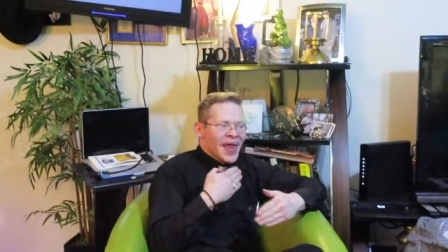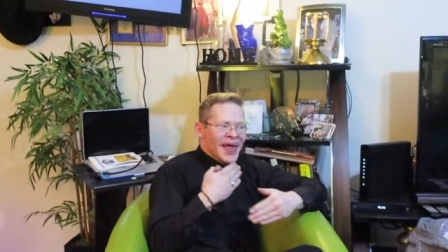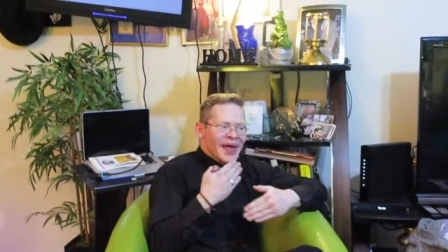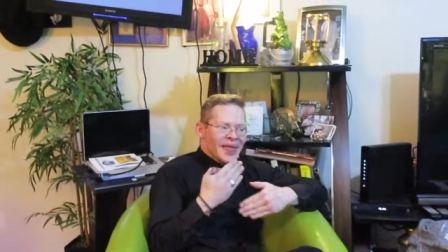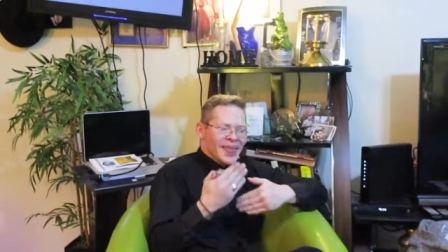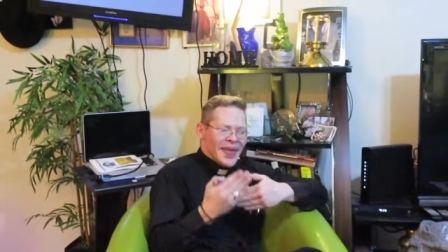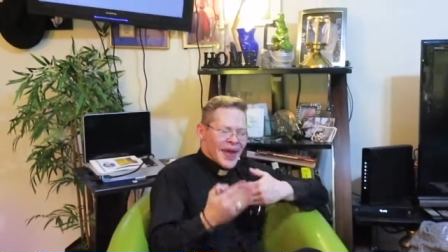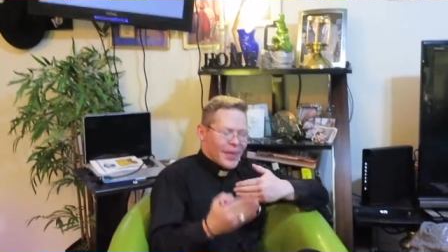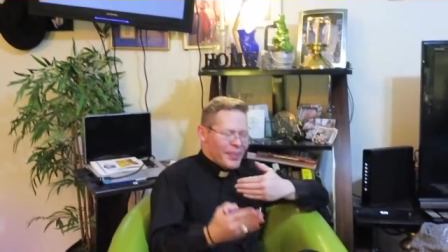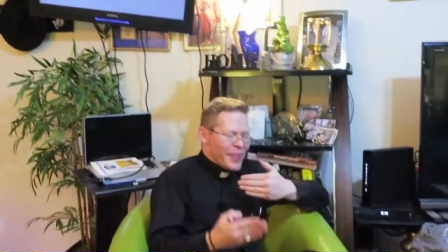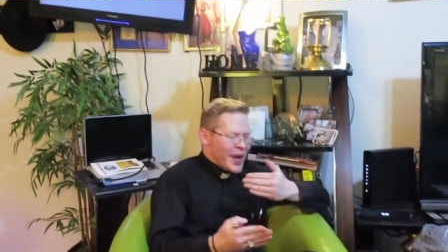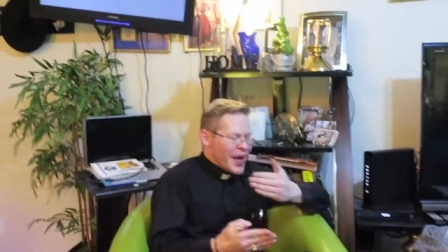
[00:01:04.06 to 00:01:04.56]

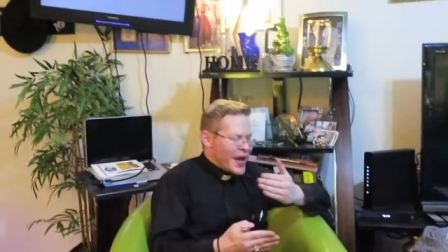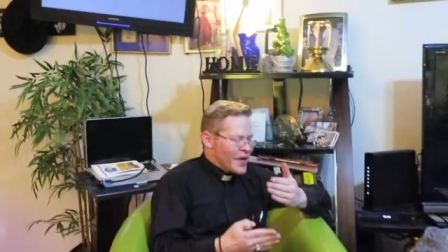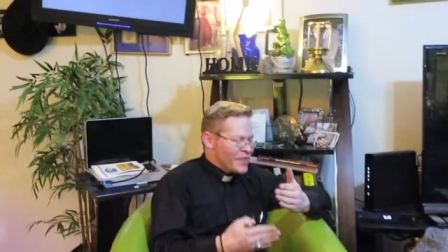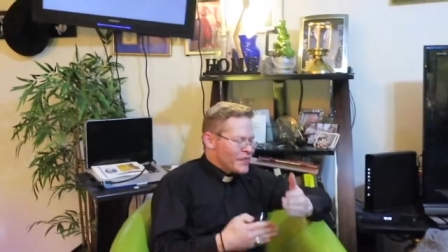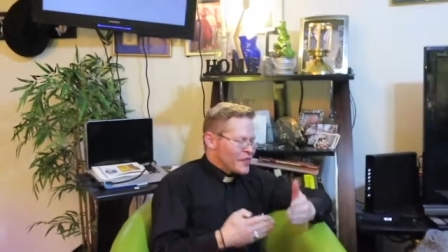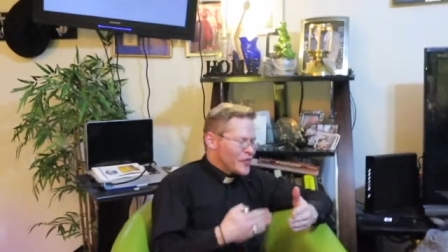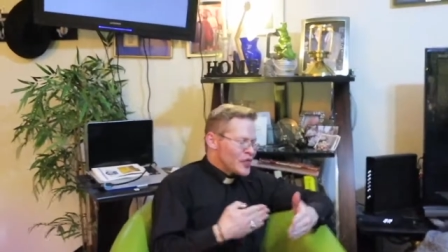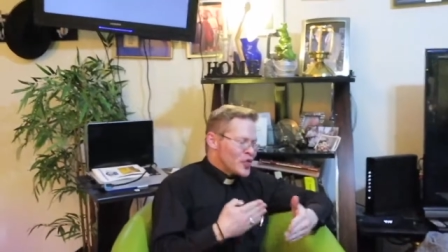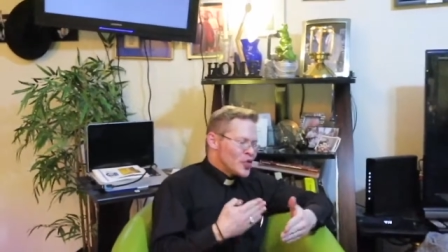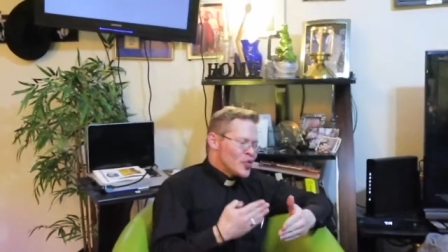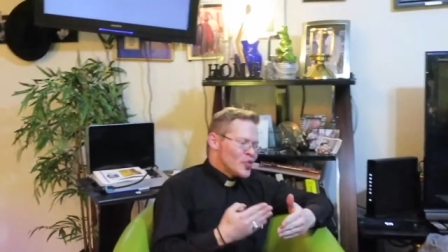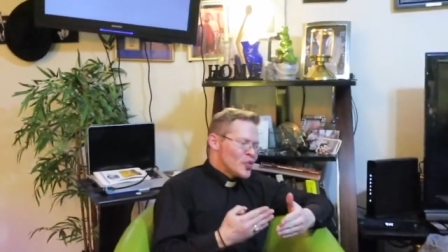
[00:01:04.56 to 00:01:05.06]
laid that
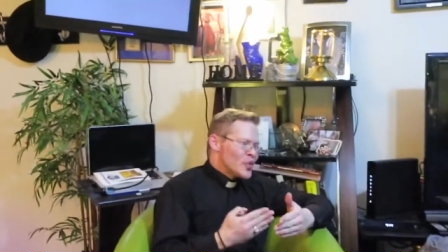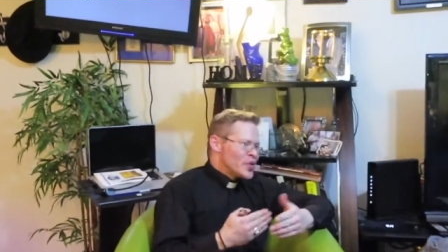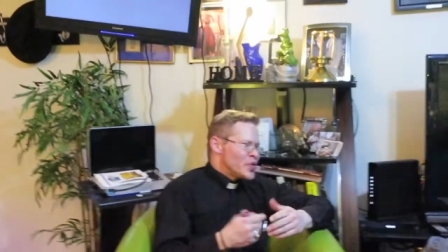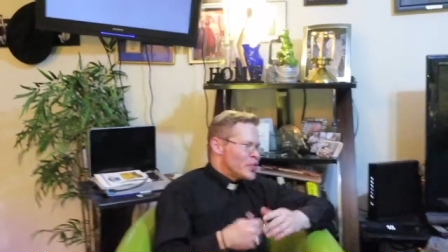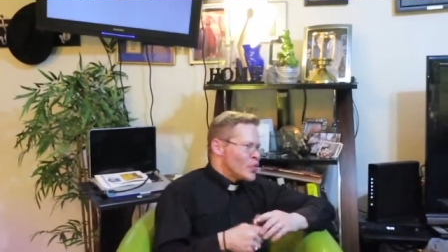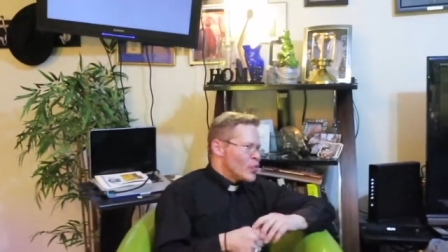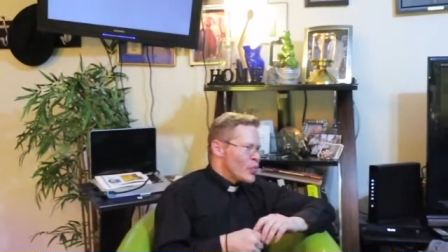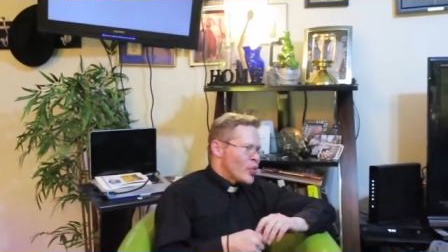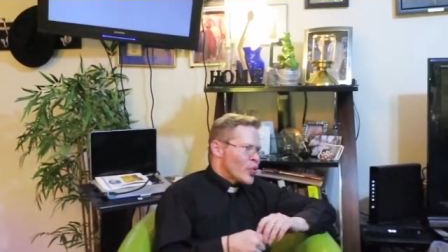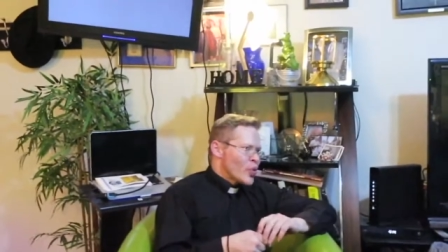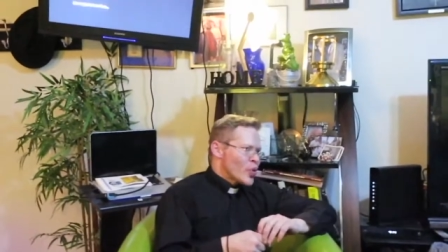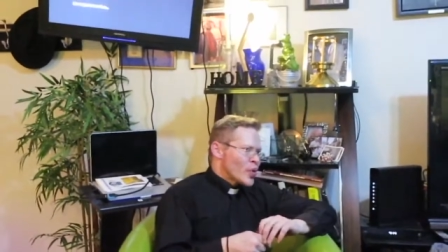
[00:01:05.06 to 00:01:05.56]
path for you when
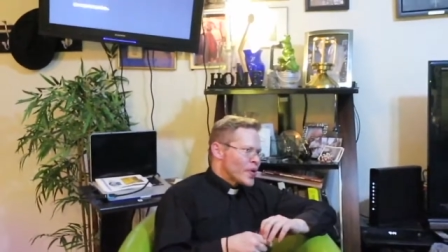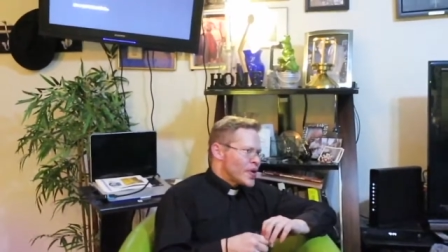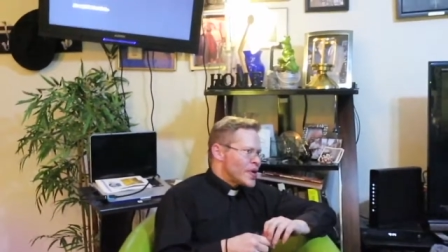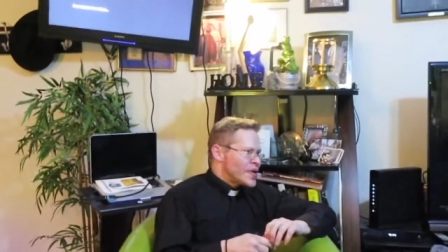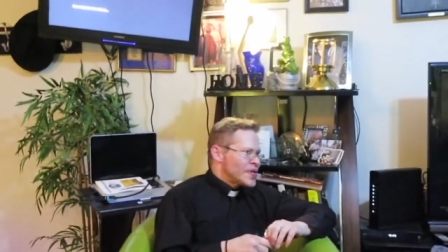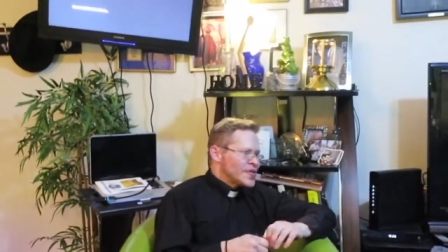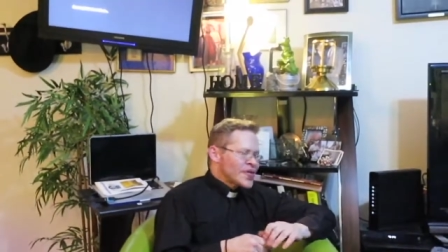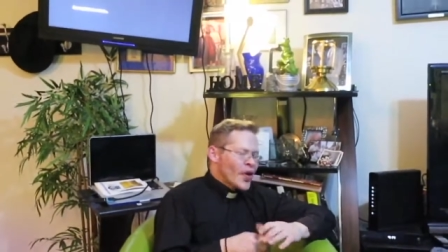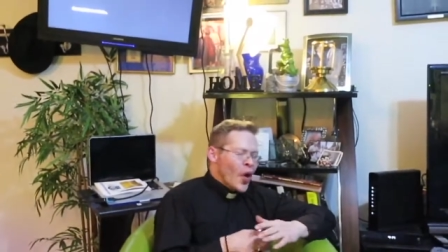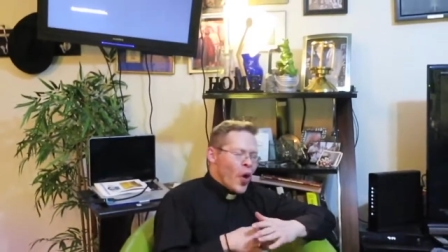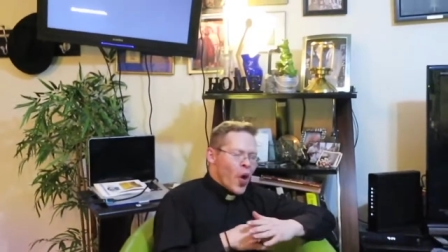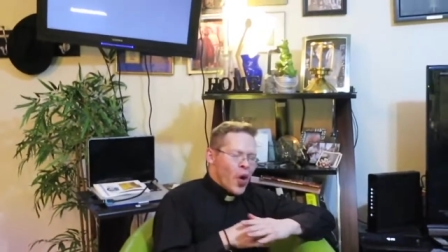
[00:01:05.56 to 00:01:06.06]
you were born.
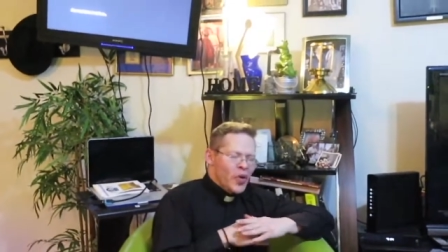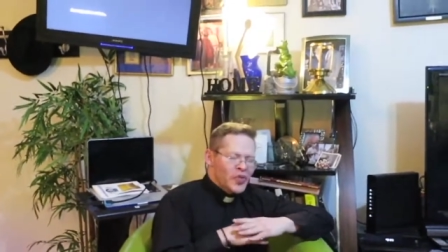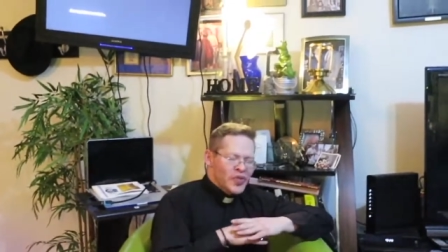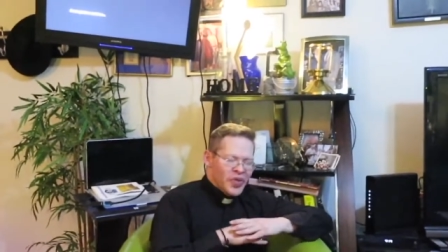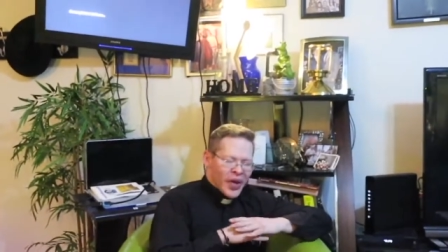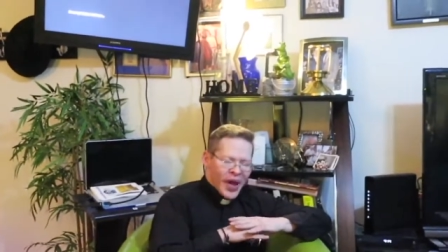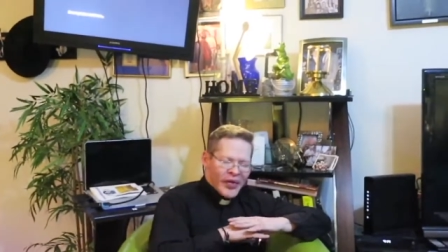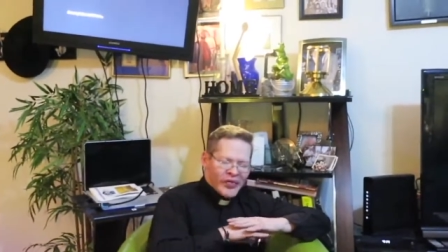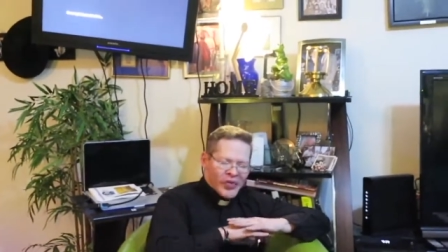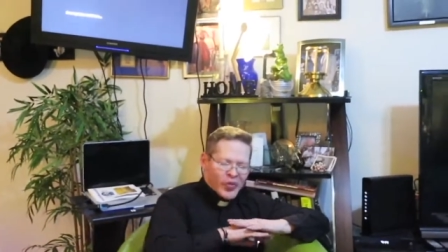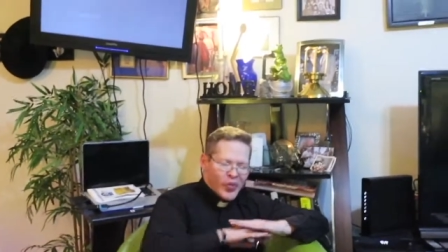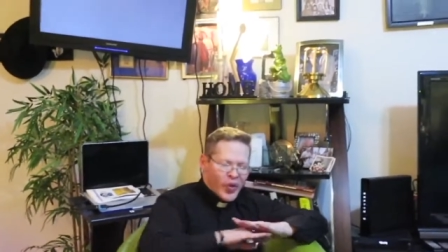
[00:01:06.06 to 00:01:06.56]

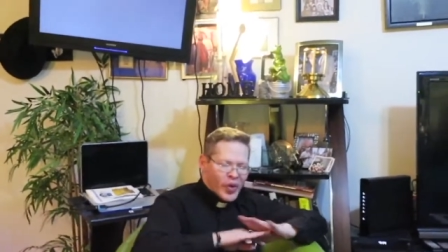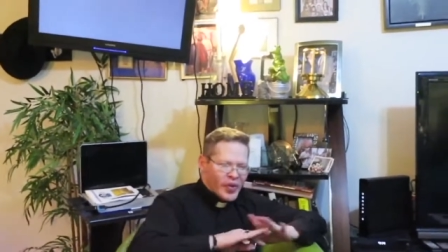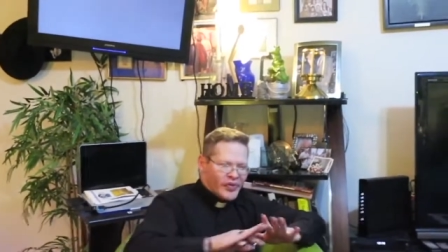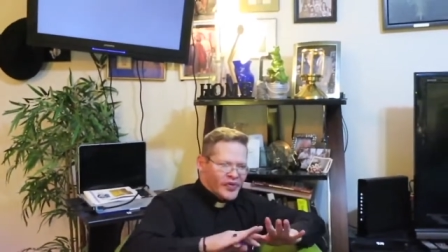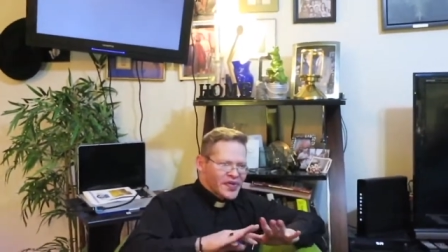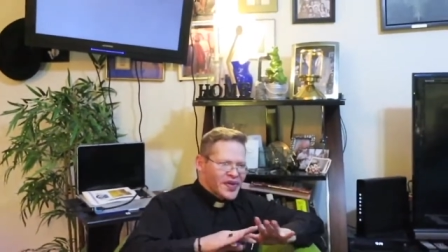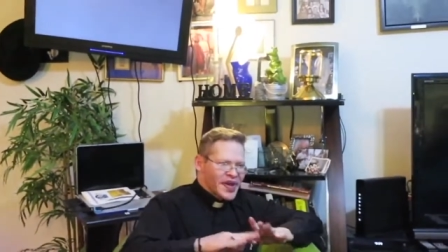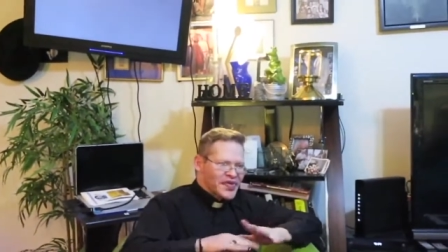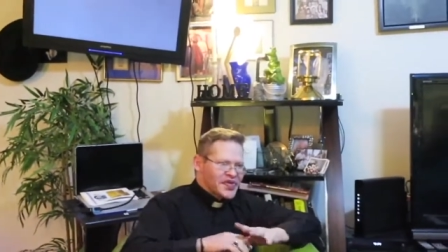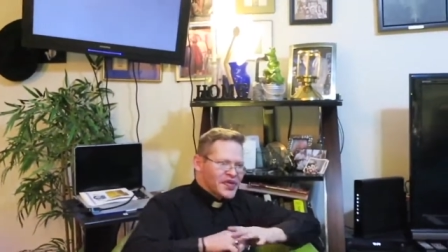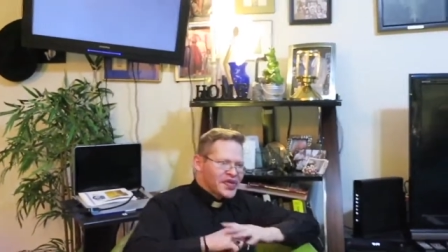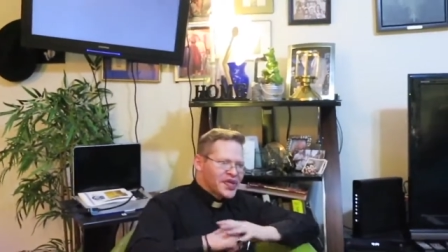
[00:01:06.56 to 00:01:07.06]
Every one of
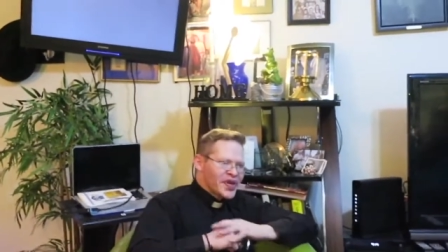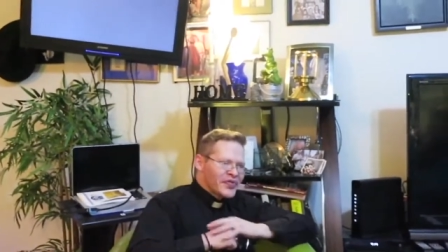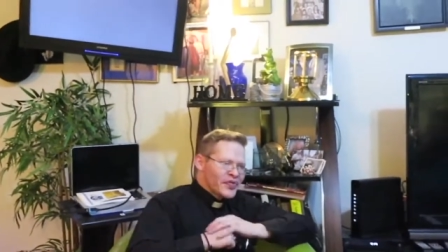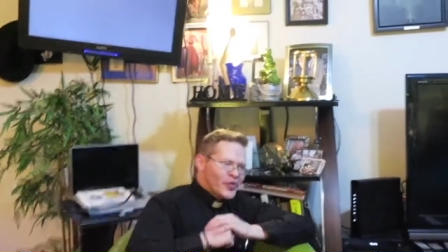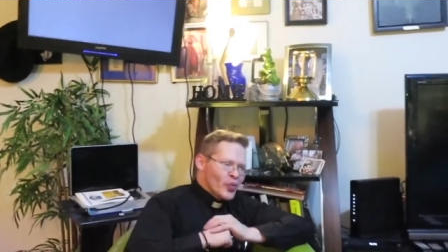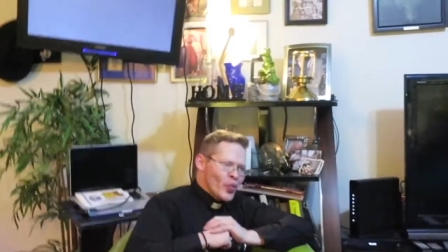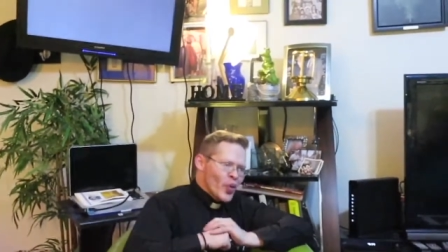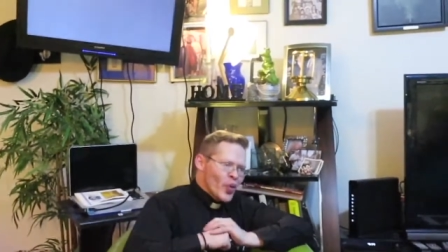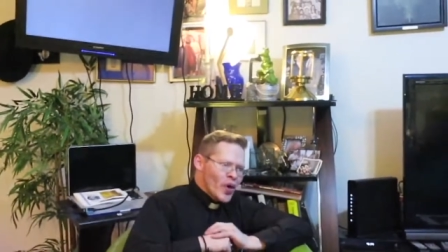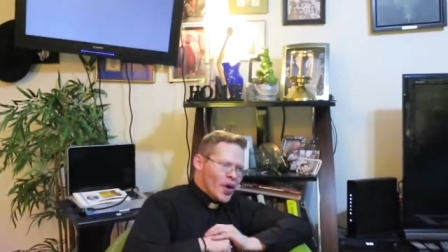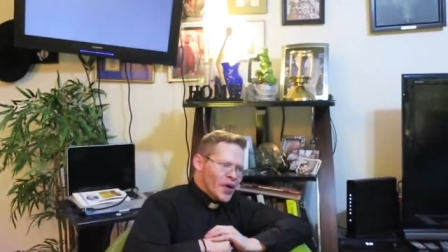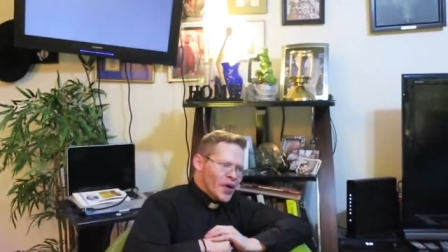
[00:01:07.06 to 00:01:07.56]
us has a
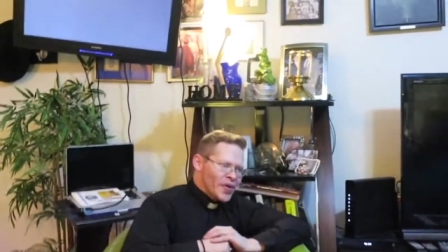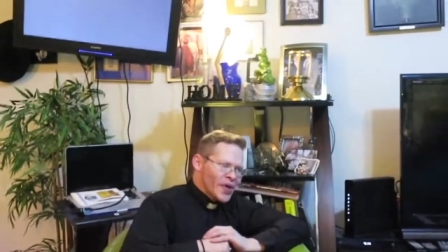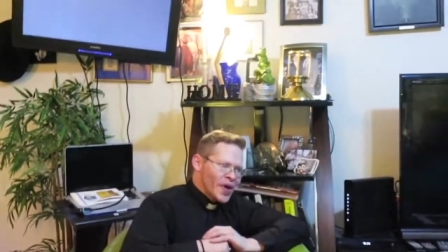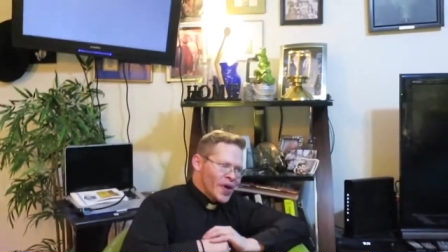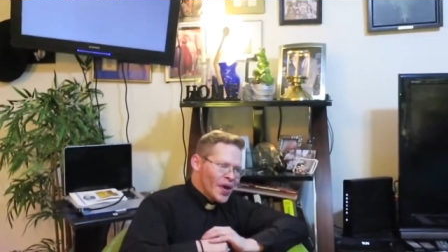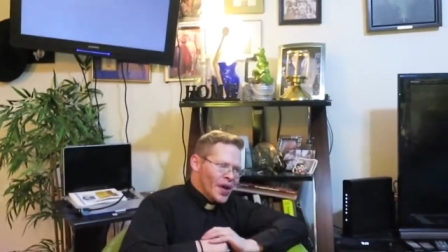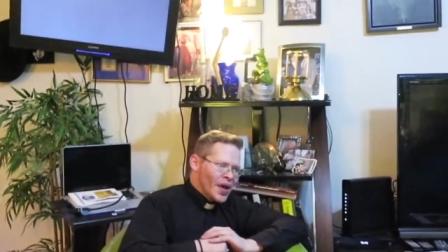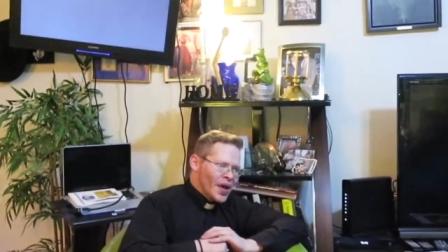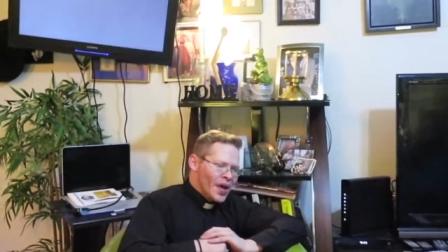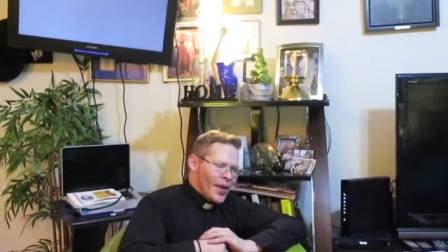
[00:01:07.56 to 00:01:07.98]
different one.